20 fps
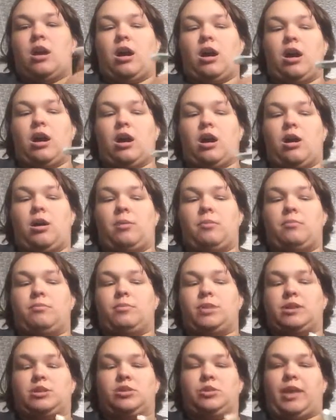
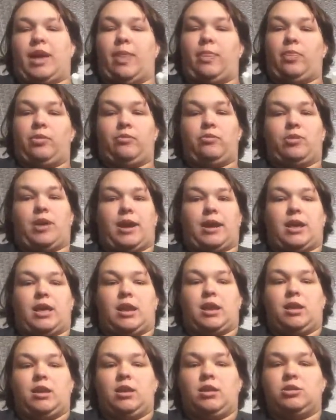And so Ken threw that
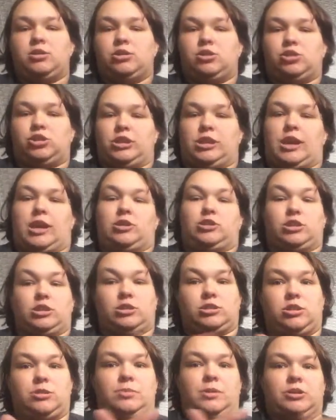in. So she actually
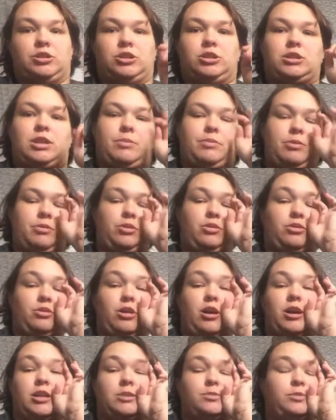has 2 plushies coming with her to
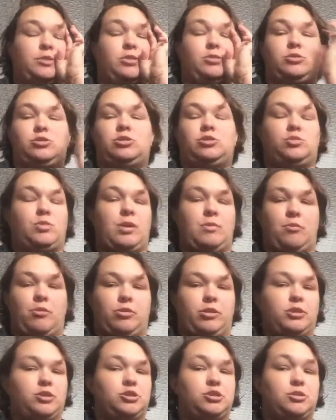the hospital, which is way
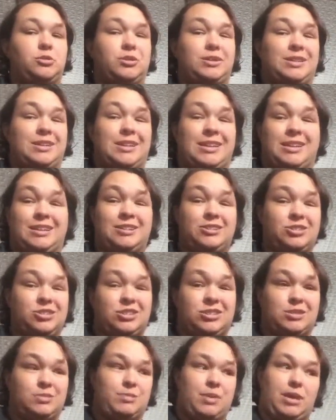more than she's going to need because
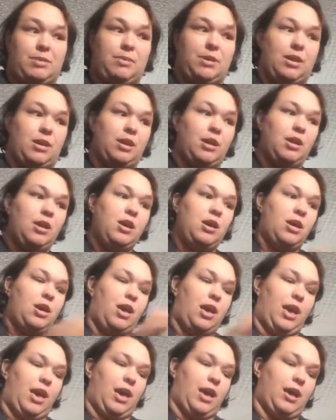she's a baby,
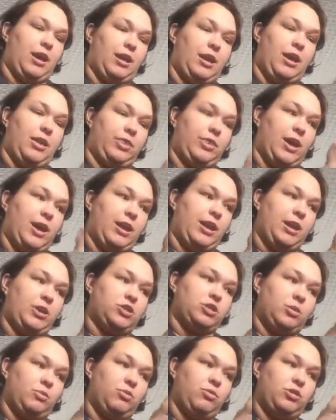and at that
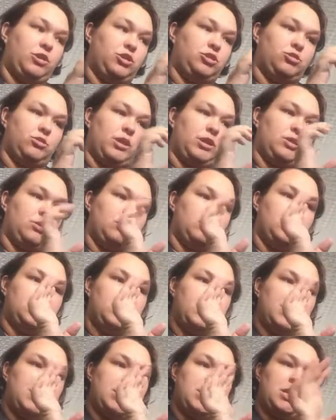age I'm pretty sure they don't
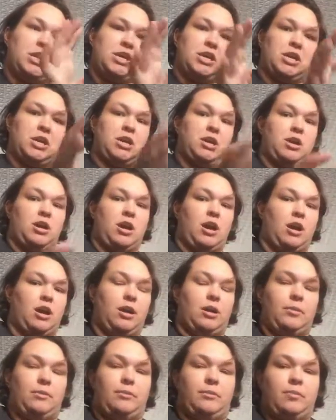do anything.
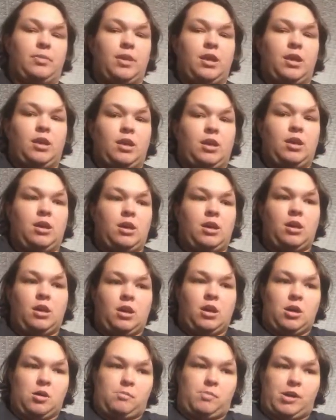
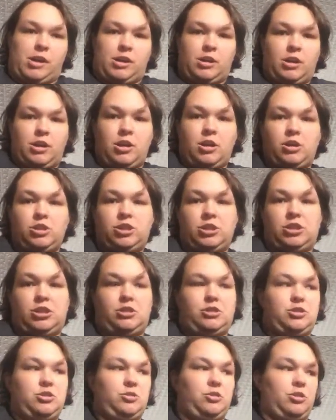But she's
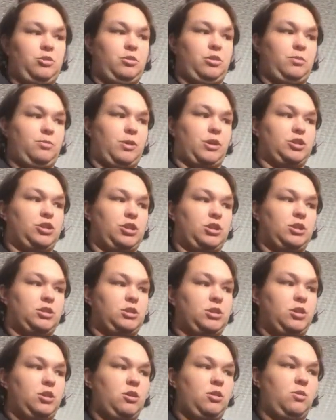2 cute little
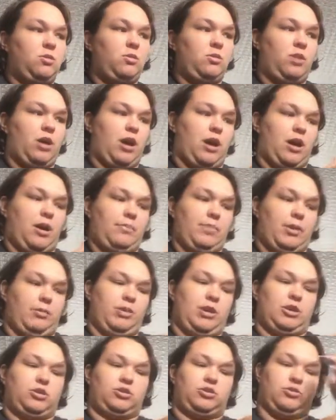plushies that
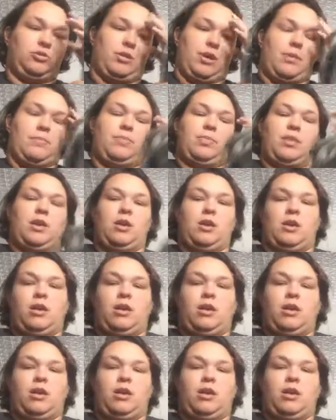we each threw in.